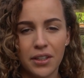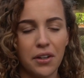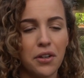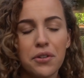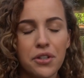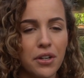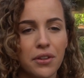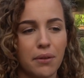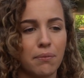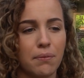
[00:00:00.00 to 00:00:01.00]
You know, you
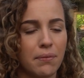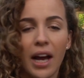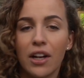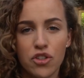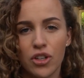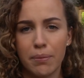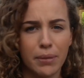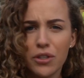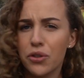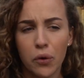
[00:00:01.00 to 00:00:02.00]
do them naturally
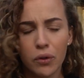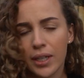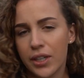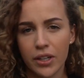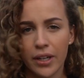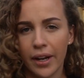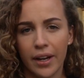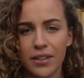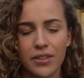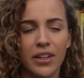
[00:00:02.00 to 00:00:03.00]
because you're already good
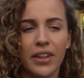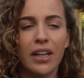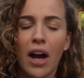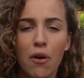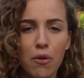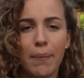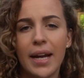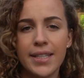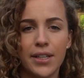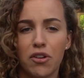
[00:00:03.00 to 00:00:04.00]
at it. So think how
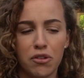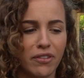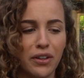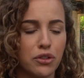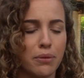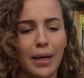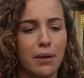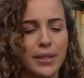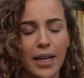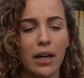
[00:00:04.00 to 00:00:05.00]
amazing it would feel to be
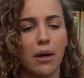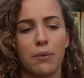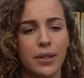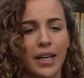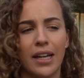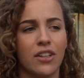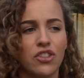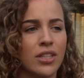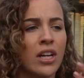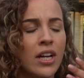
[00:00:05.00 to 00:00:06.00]
able to get up one day and
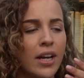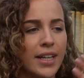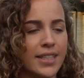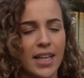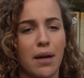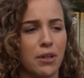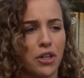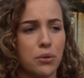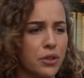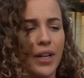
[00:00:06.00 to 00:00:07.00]
just accept that
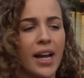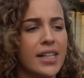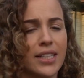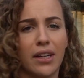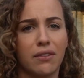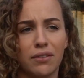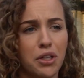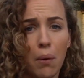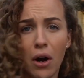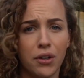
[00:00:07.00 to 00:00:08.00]
you're creative,
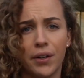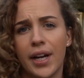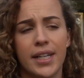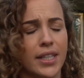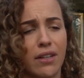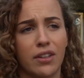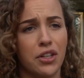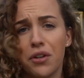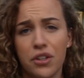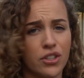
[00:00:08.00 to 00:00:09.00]
you are creative,
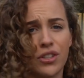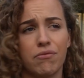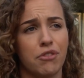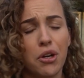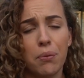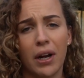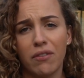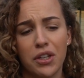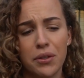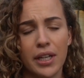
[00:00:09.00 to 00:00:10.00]
and you can just do
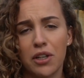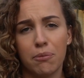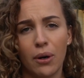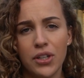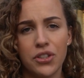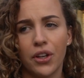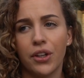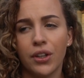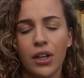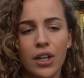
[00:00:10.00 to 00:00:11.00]
whatever you set your mind
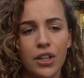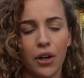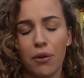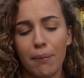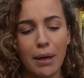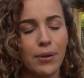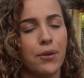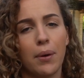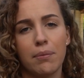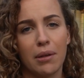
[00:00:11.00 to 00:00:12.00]
to. You know, maybe
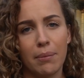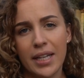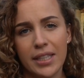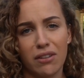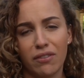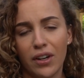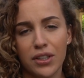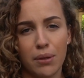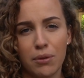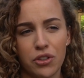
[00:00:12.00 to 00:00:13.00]
you won't be amazing the
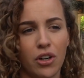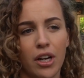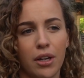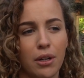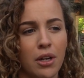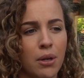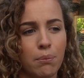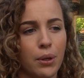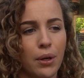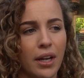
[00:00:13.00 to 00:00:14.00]
first time you try it,
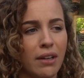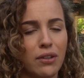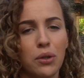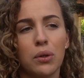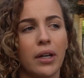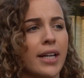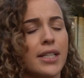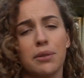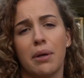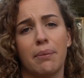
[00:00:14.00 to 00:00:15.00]
but if you're like
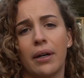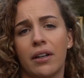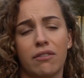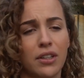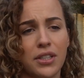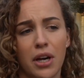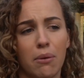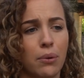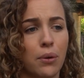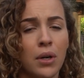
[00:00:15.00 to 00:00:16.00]
a swimmer, for
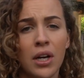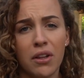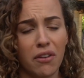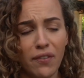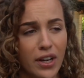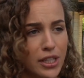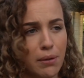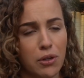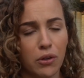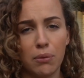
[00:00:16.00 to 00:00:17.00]
example, the first
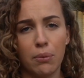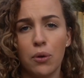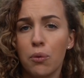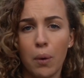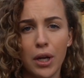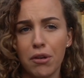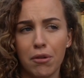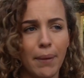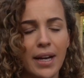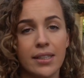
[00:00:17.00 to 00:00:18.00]
time you got in a pool, were you
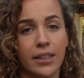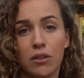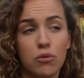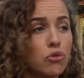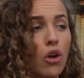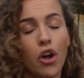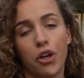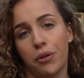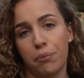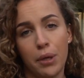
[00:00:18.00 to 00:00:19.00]
amazing?
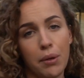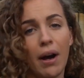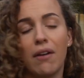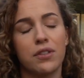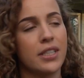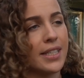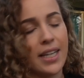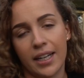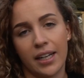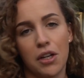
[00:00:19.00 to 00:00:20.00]
No, but you have to
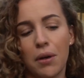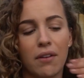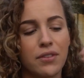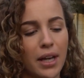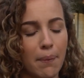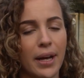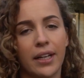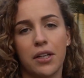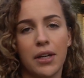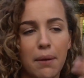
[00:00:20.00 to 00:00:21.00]
stick at it, you have to get
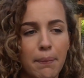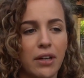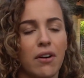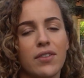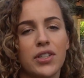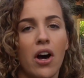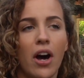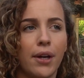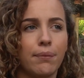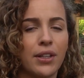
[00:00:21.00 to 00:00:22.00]
better. You get better over
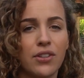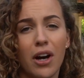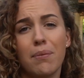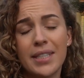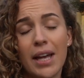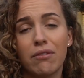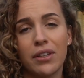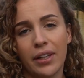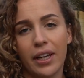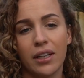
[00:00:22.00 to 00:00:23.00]
time, and time is
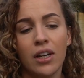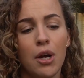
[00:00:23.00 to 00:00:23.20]
everything.